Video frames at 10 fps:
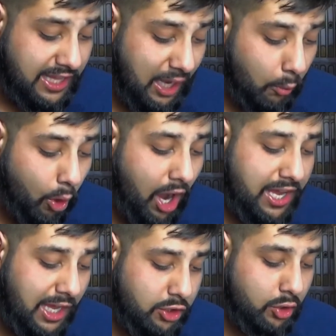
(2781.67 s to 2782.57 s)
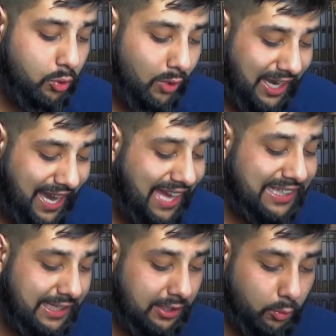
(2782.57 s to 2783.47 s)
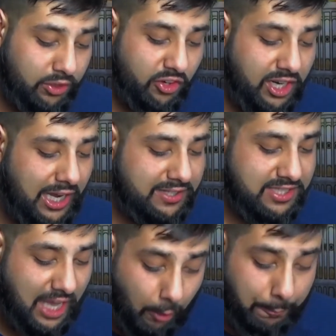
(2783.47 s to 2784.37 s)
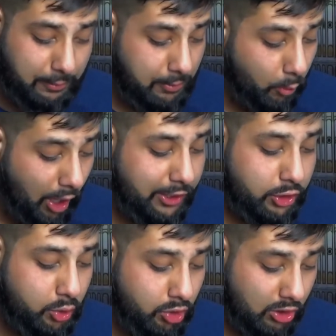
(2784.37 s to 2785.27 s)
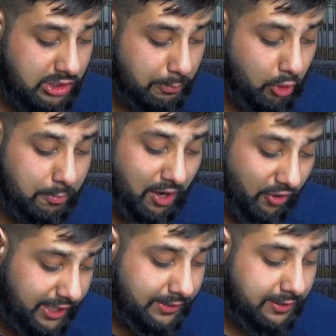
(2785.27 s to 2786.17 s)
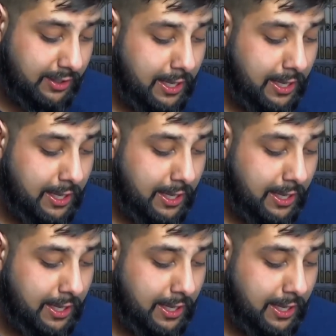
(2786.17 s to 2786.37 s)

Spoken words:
Yet why are you lacking with regards to helping me? Why do you not support my right?